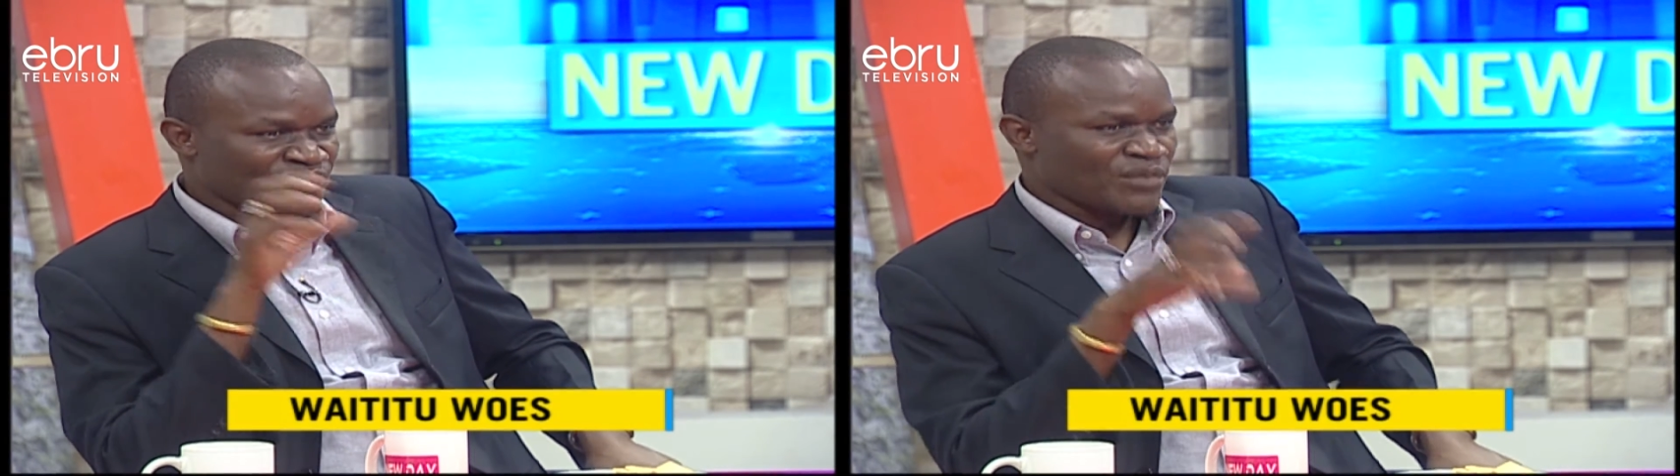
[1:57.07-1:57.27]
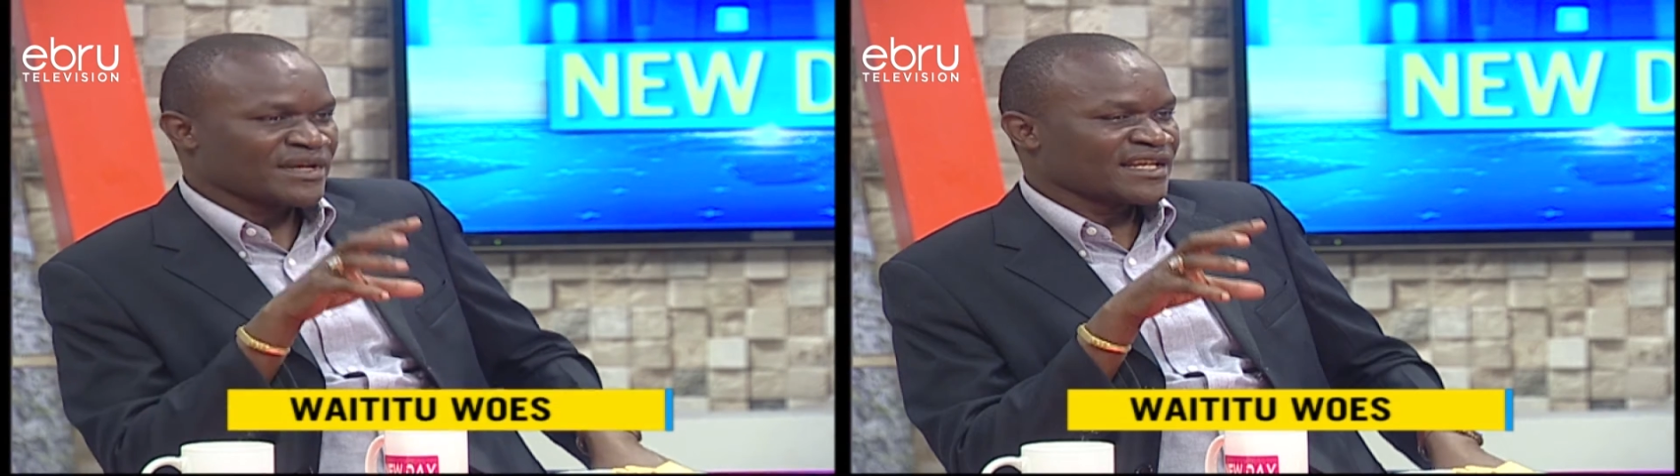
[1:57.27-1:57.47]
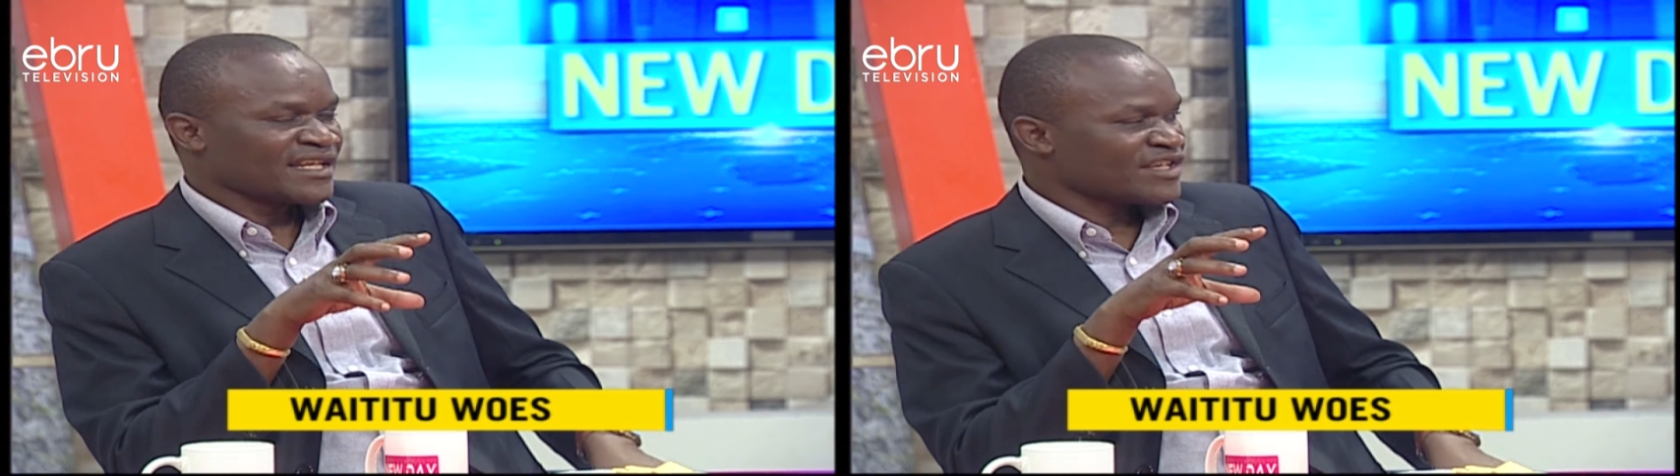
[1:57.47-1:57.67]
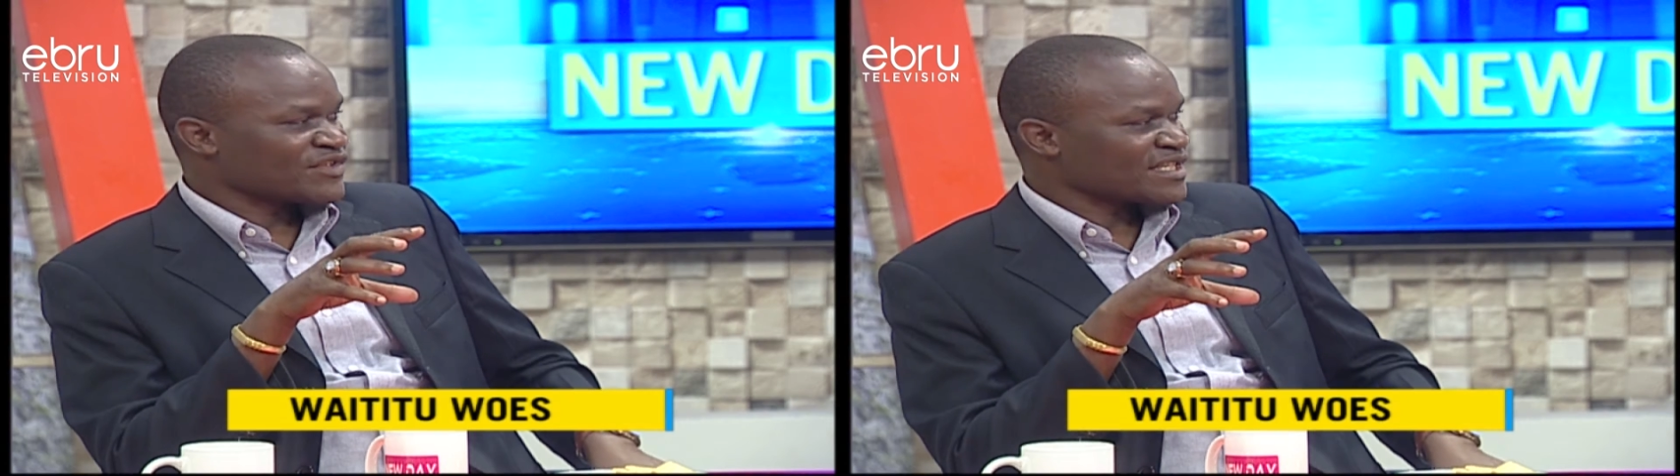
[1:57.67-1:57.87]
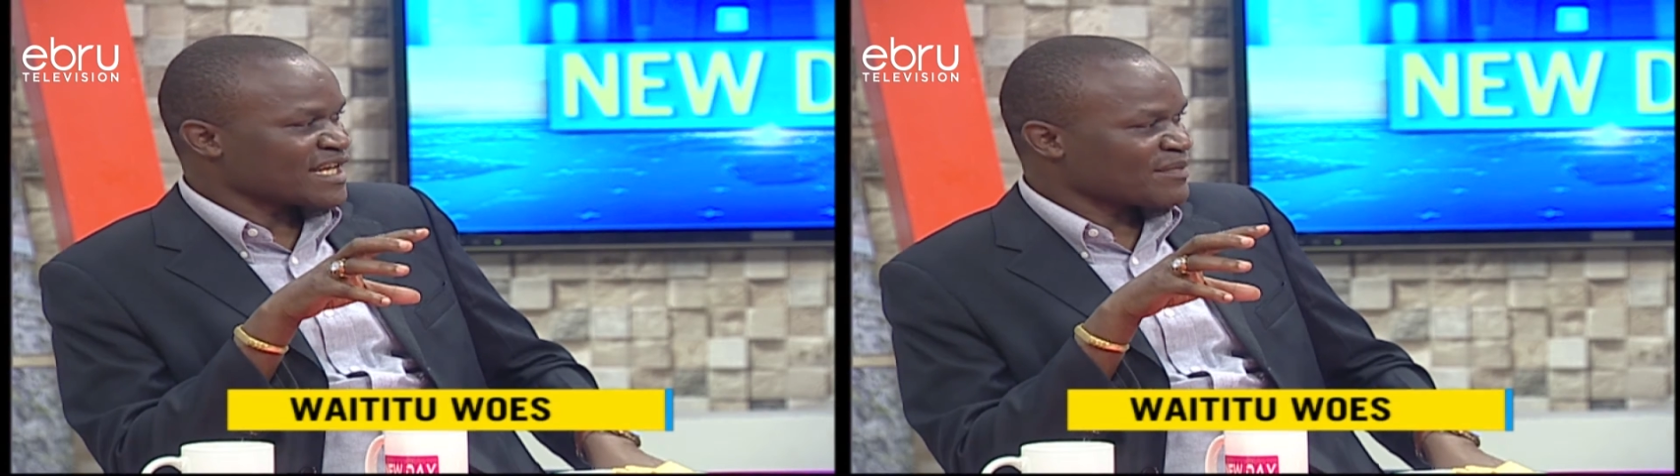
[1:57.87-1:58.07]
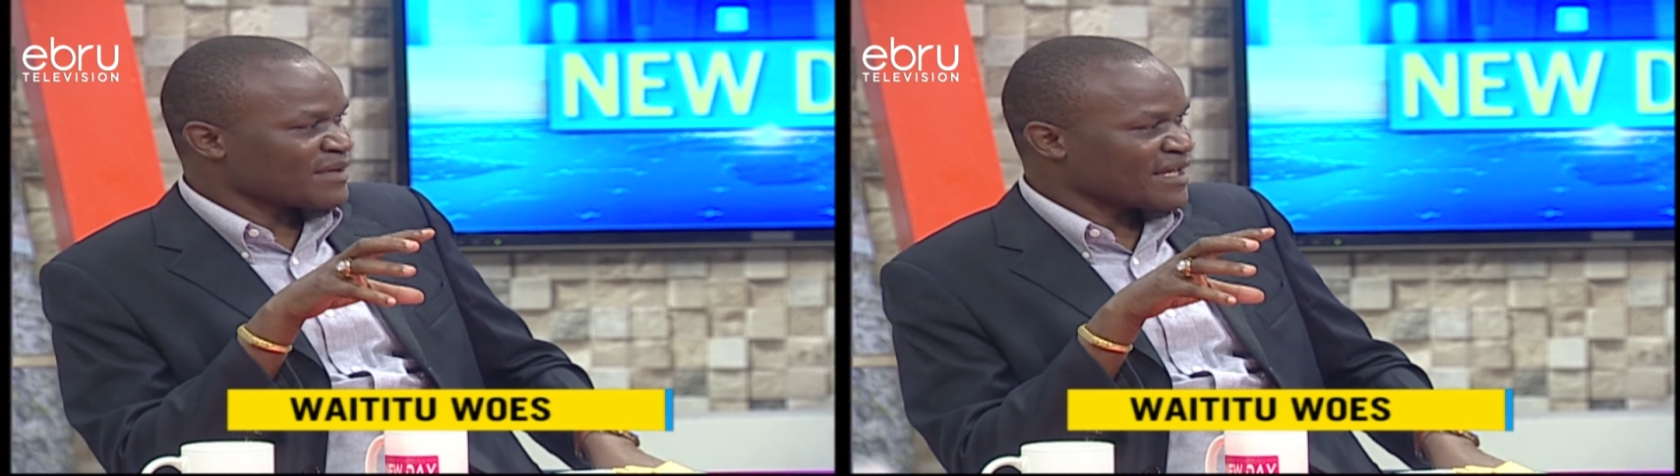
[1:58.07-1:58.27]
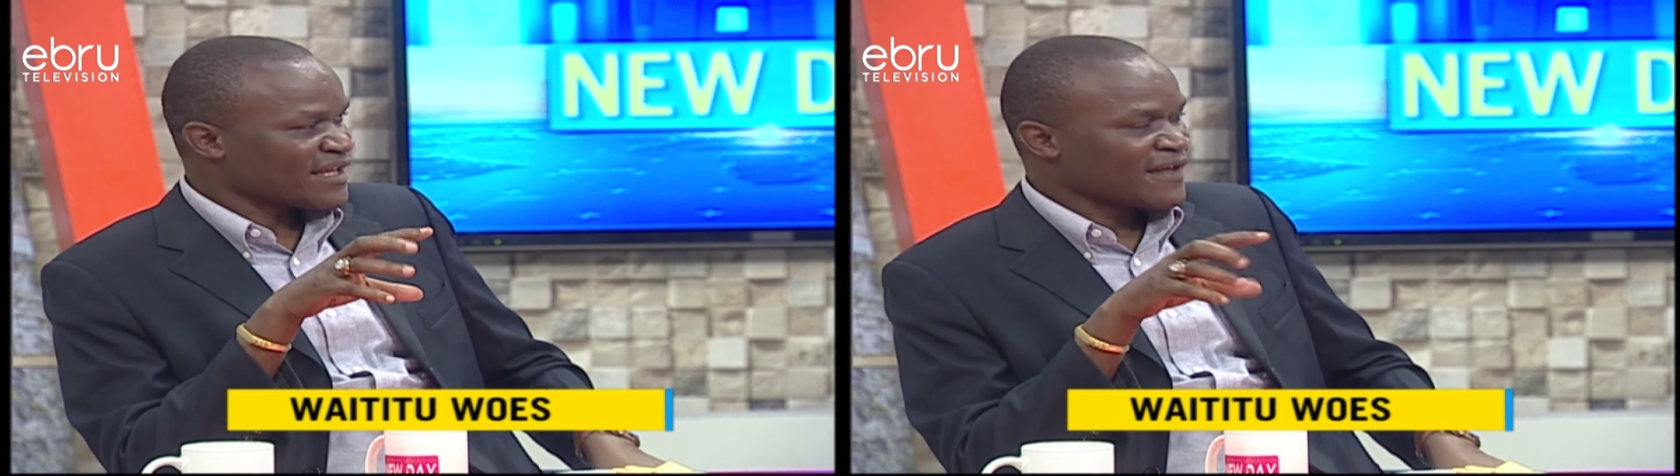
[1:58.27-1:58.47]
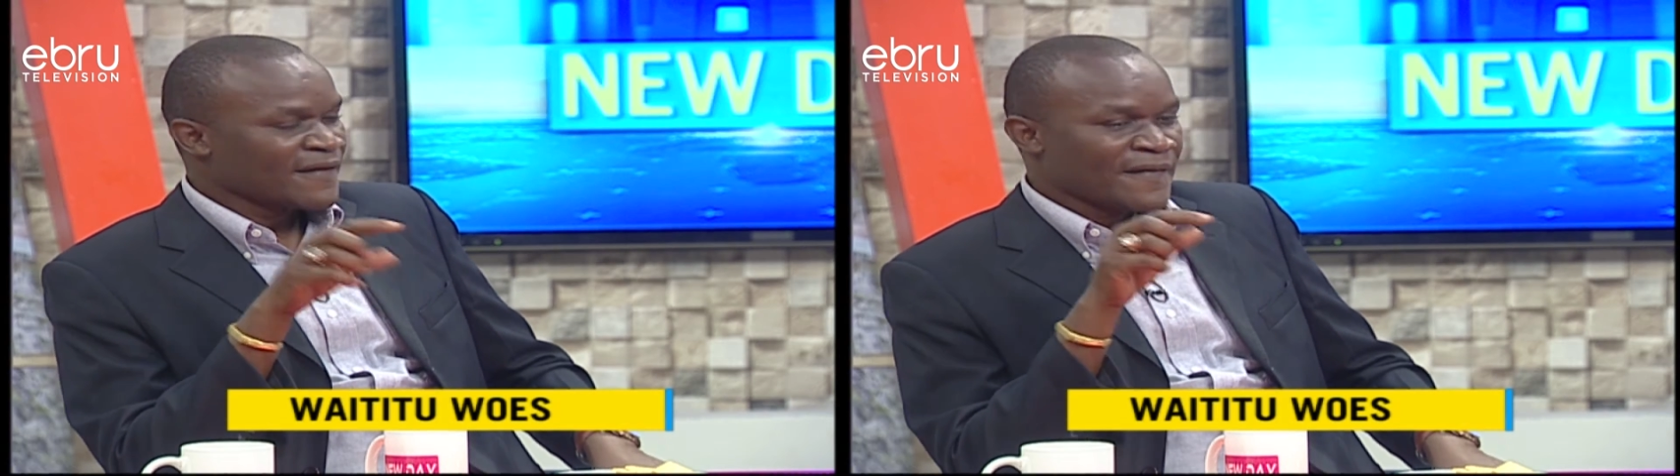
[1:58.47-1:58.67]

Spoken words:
so many interests at play.